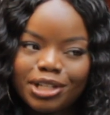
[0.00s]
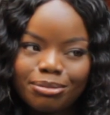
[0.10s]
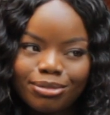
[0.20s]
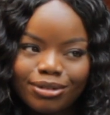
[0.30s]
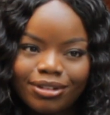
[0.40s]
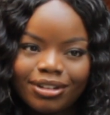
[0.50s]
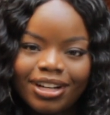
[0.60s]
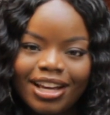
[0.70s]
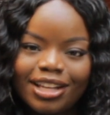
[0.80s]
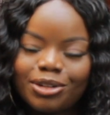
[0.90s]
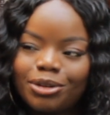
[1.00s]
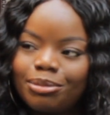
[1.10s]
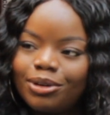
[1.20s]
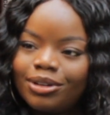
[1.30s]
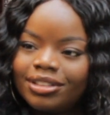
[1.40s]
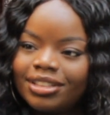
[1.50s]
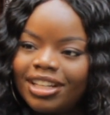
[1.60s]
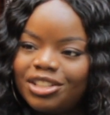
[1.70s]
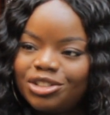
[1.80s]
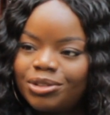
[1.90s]
Shade Borough. I ended up on
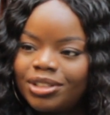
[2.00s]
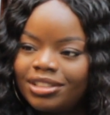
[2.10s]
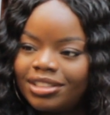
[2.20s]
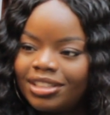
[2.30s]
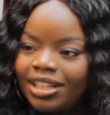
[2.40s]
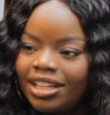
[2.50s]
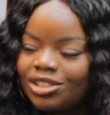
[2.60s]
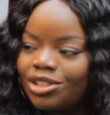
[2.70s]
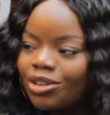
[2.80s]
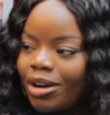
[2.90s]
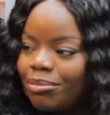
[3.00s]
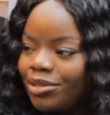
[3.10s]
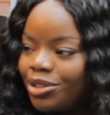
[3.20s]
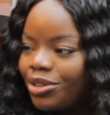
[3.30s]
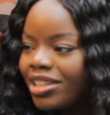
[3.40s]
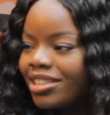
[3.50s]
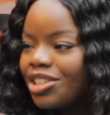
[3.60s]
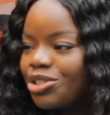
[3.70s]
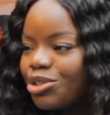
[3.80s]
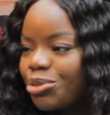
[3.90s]
Nigerian Instagram. You know, there's
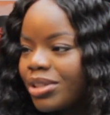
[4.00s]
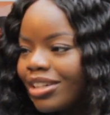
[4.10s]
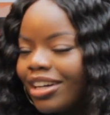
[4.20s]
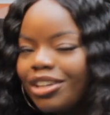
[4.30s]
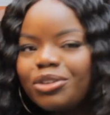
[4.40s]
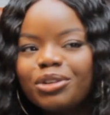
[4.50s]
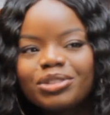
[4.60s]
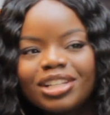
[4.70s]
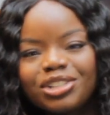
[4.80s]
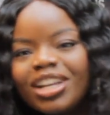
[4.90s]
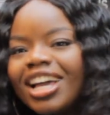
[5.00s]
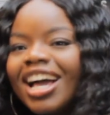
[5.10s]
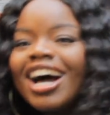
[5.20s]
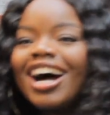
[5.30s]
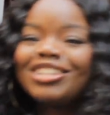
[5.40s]
Nigerian Twitter. I didn't know there was. You Niger- see